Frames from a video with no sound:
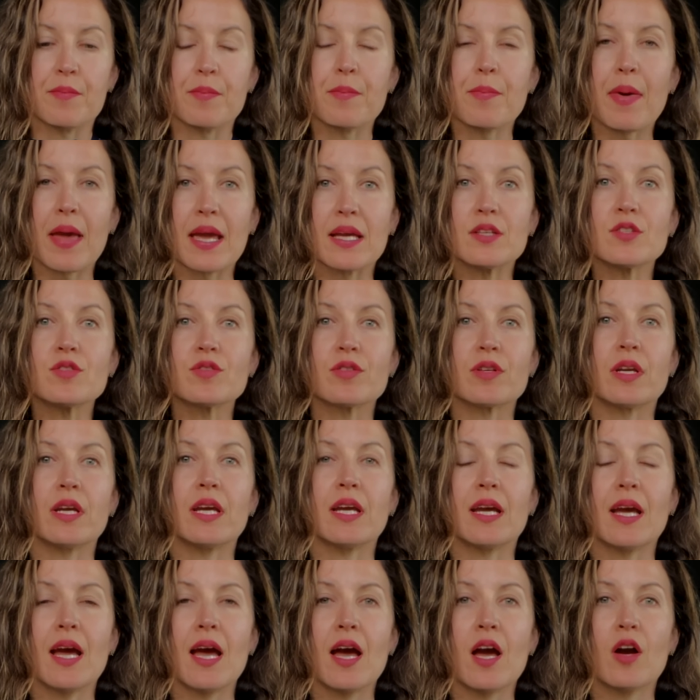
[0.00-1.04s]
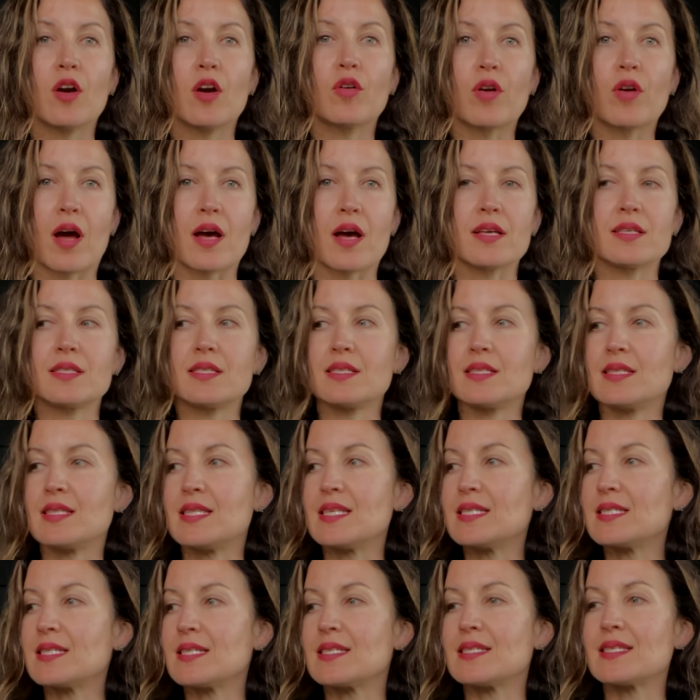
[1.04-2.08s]
pastry crust.
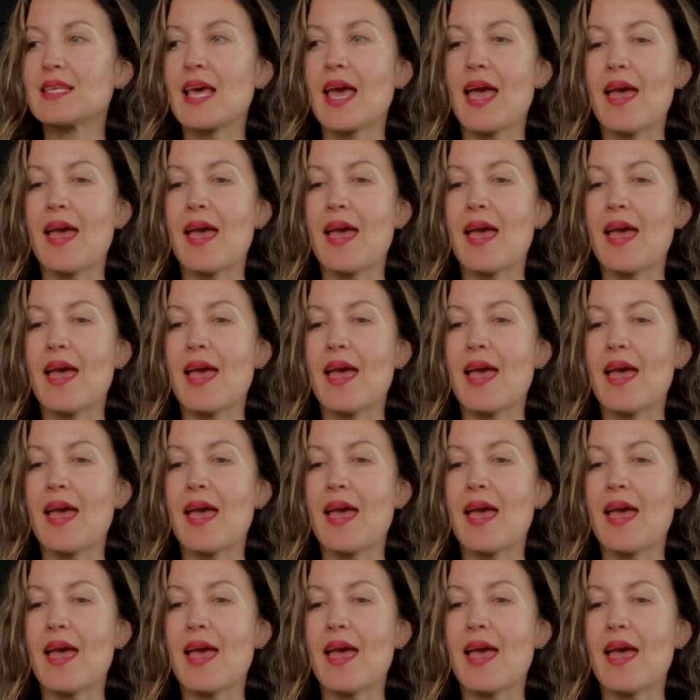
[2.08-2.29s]
This is